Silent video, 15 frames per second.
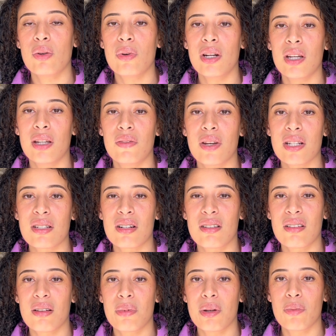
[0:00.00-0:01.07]
want to invest in a
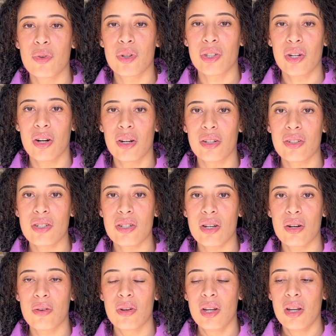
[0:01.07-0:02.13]
little bit more yarn. So